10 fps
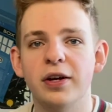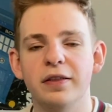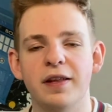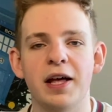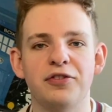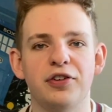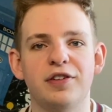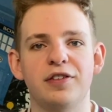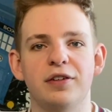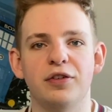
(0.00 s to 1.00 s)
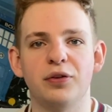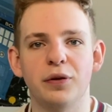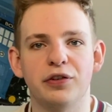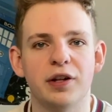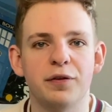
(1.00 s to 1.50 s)
That just isn't the sort of
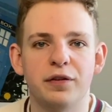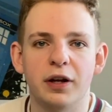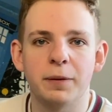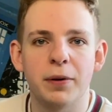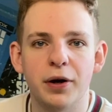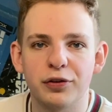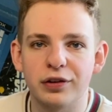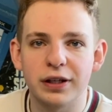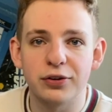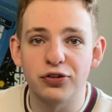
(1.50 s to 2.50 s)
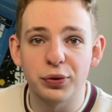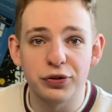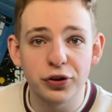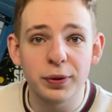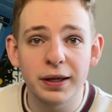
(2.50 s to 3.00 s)
stuff that I personally enjoy
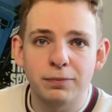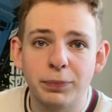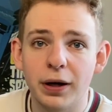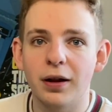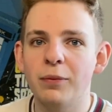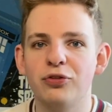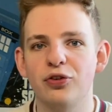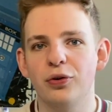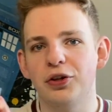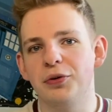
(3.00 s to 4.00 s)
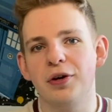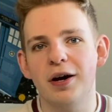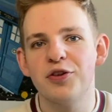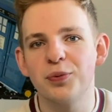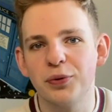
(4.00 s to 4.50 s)
doing, but I'm sure you
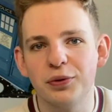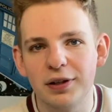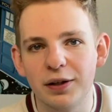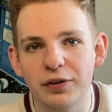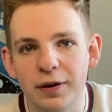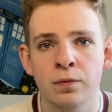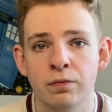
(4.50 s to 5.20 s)
guys will love it.